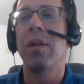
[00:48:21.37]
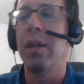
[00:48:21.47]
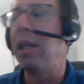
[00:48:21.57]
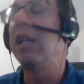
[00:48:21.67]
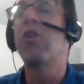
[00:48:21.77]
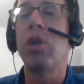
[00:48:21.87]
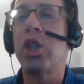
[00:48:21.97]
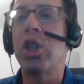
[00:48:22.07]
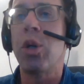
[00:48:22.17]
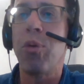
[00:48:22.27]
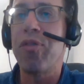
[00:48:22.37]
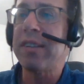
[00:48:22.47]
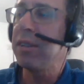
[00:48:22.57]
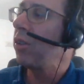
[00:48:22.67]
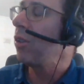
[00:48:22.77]
literature
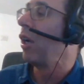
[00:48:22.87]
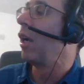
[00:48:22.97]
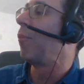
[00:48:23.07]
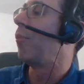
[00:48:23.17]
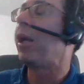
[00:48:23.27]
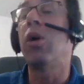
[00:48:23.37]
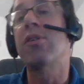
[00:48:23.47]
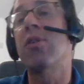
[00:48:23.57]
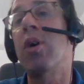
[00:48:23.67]
professor, but also